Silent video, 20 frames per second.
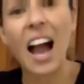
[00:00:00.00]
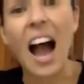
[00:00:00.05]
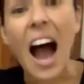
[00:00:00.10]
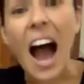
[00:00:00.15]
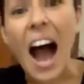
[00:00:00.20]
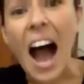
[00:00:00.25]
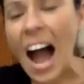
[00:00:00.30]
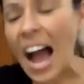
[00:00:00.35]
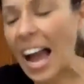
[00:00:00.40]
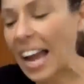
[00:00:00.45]

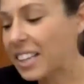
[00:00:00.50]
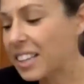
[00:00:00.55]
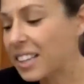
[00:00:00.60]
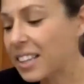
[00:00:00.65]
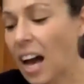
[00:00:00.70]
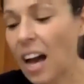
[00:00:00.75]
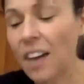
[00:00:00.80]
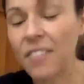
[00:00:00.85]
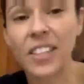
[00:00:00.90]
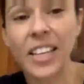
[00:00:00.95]
I
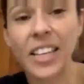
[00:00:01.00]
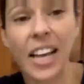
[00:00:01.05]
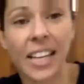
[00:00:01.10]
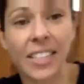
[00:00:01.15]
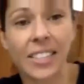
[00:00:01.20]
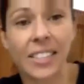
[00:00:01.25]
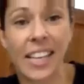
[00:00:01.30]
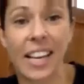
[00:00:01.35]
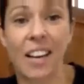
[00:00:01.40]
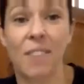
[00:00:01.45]
love the
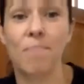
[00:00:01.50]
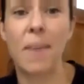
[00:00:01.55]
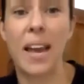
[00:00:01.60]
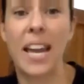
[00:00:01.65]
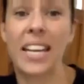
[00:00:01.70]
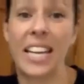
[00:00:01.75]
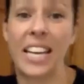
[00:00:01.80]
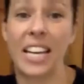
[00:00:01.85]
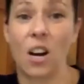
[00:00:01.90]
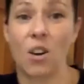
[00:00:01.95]
idea of
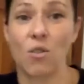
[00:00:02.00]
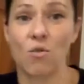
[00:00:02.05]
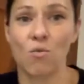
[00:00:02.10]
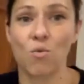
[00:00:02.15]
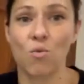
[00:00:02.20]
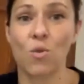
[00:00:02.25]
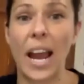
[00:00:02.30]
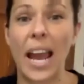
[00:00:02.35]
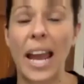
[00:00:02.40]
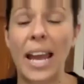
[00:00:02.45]
making a
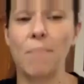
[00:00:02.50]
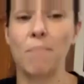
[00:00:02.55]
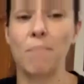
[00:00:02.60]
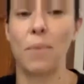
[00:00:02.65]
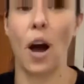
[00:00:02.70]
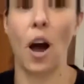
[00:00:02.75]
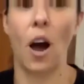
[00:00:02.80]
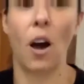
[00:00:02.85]
rainbow.